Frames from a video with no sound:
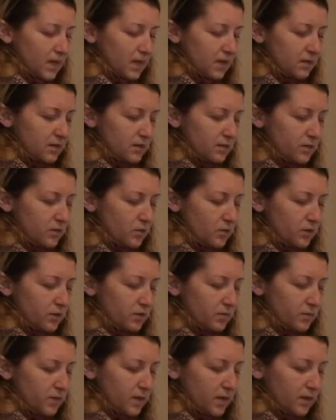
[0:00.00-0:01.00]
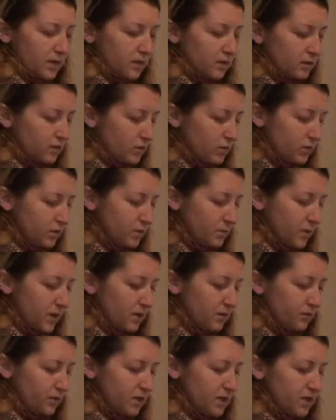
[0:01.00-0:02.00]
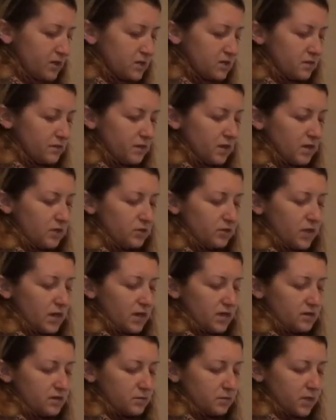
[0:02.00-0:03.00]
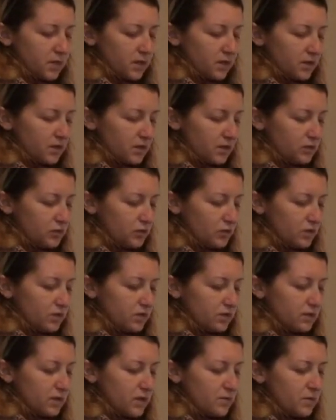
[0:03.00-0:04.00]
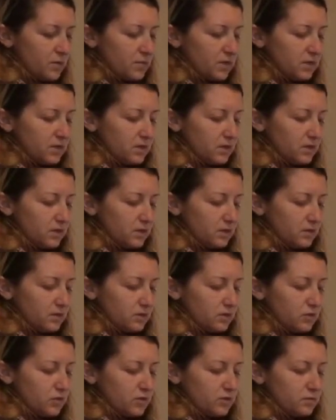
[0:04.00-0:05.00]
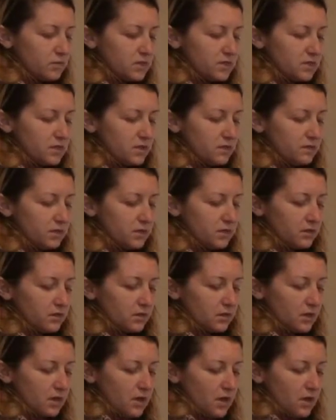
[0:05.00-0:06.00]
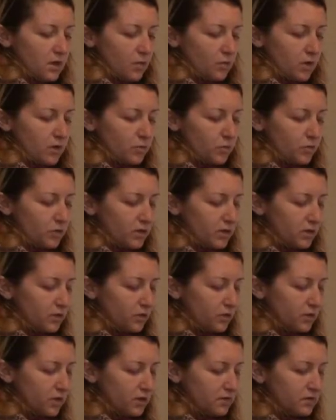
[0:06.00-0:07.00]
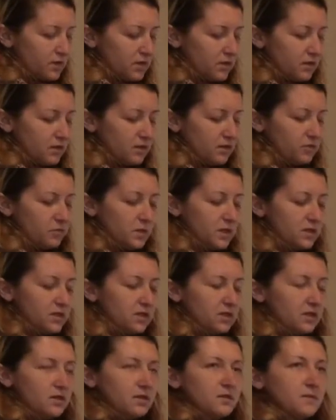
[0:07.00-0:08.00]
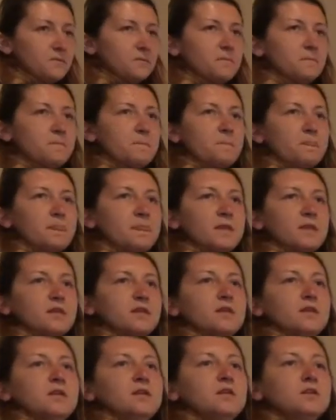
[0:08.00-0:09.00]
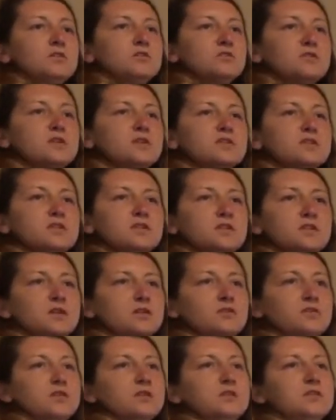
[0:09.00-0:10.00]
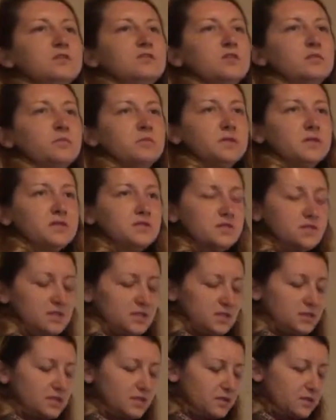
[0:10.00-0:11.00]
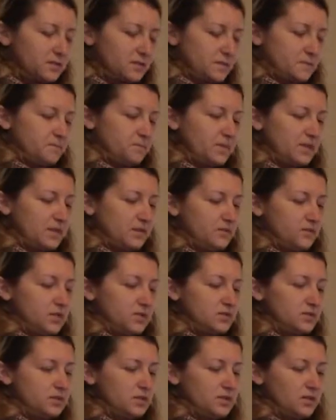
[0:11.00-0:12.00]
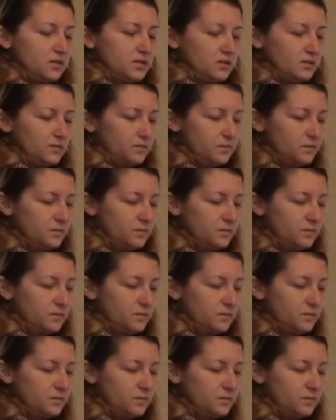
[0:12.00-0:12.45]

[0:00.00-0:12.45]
or the bell rings, follow the ensemble and join the Dhamma meeting. Do not miss even one morning or evening of meeting. Shugaku-san, can you read the Japanese version? Thank